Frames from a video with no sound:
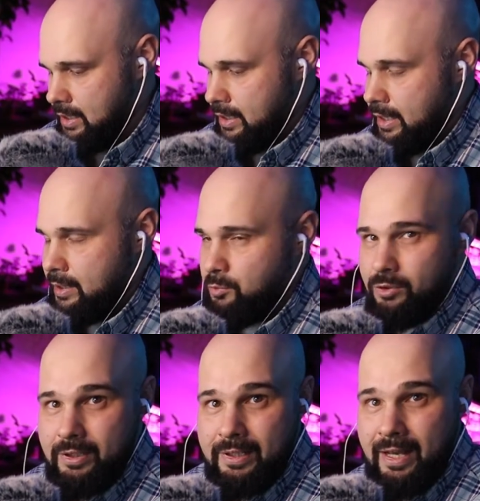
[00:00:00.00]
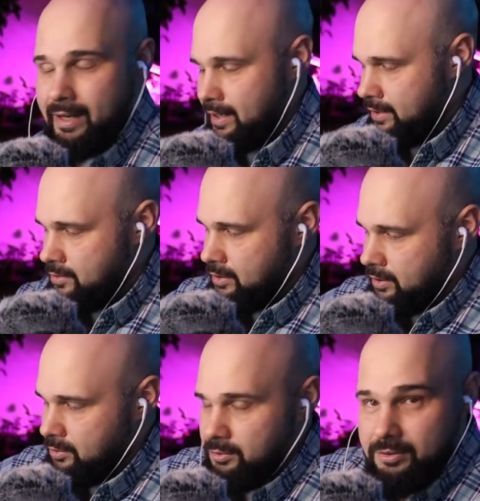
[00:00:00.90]
Any more than that and you
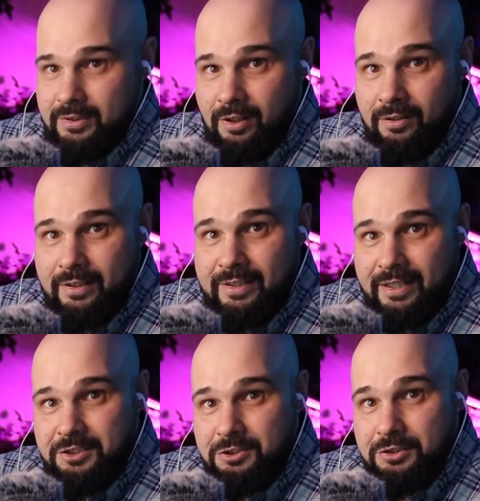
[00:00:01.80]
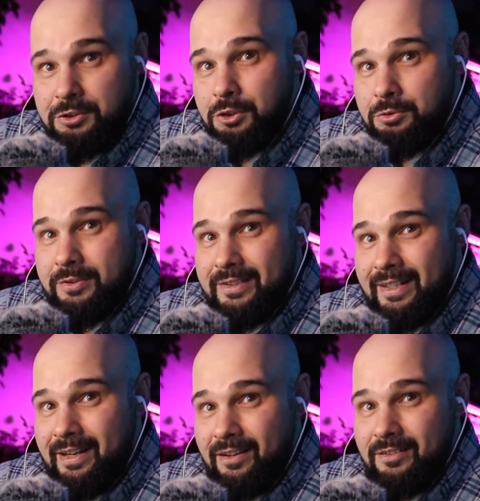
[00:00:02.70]
could lose all the textures and tones in the
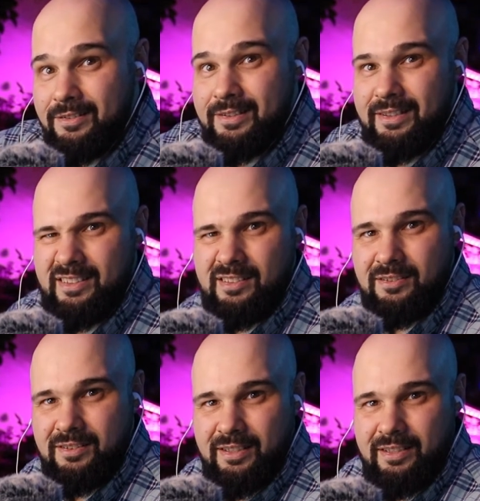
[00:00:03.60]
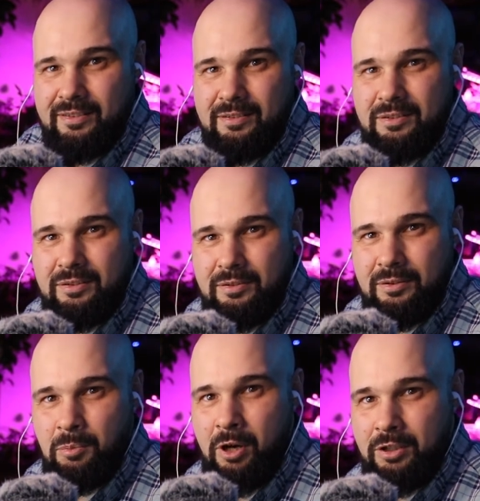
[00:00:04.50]
knuckles and it just looks like
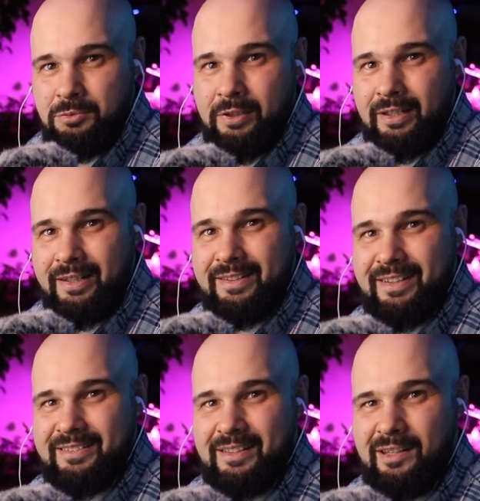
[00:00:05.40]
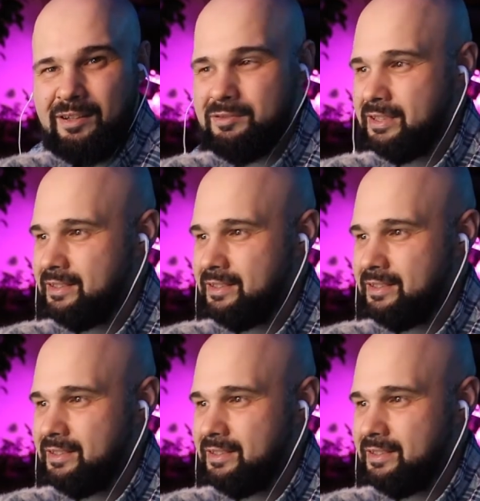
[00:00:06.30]
the model's wearing latex gloves.